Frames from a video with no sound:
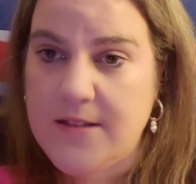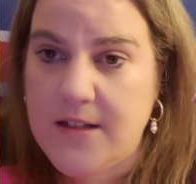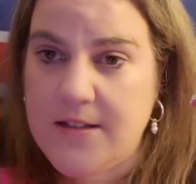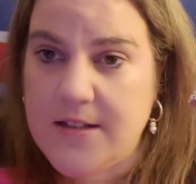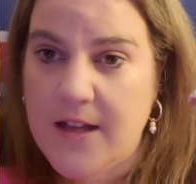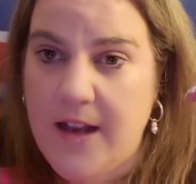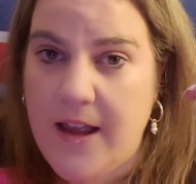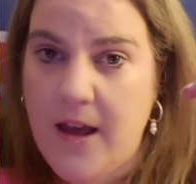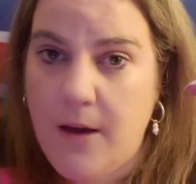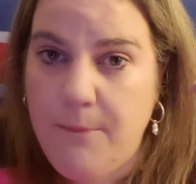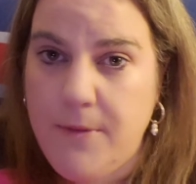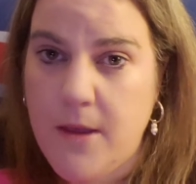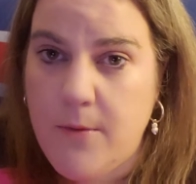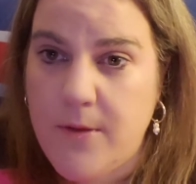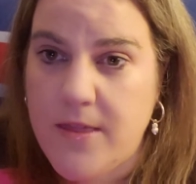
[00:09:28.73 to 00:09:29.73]
It's going to
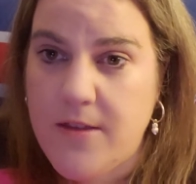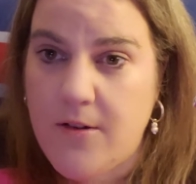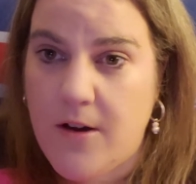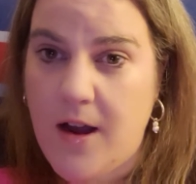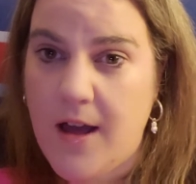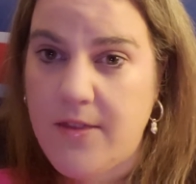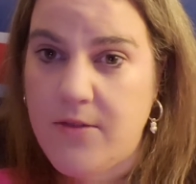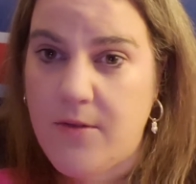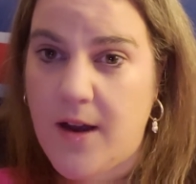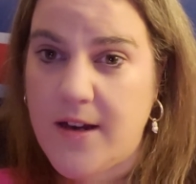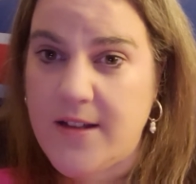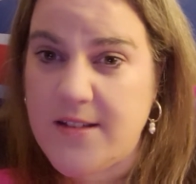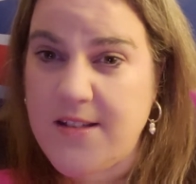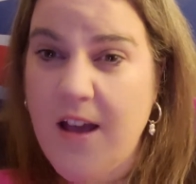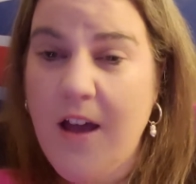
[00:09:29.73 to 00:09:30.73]
help you with your
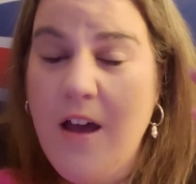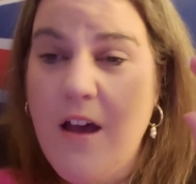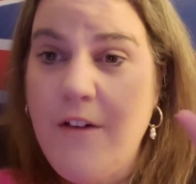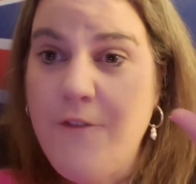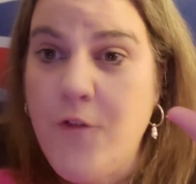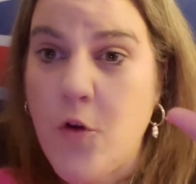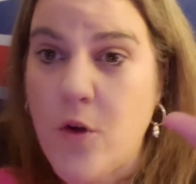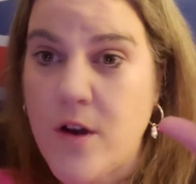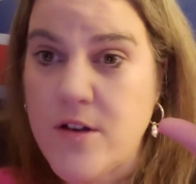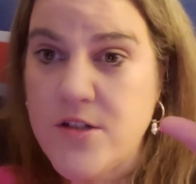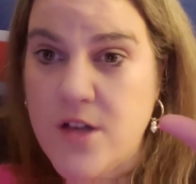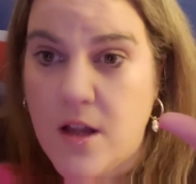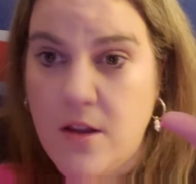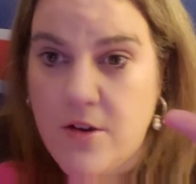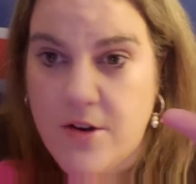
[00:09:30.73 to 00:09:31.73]
arthritis for a
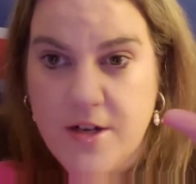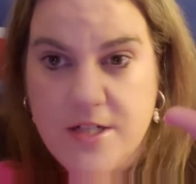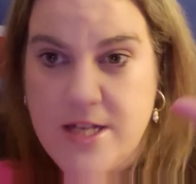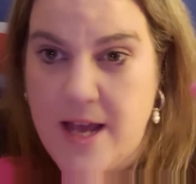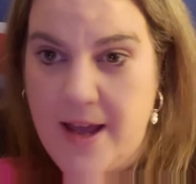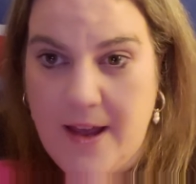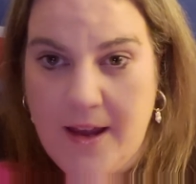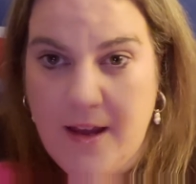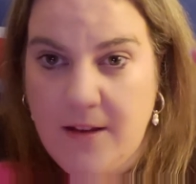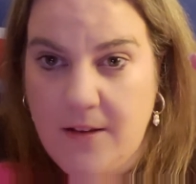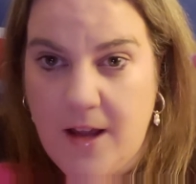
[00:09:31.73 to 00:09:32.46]
dollar a day.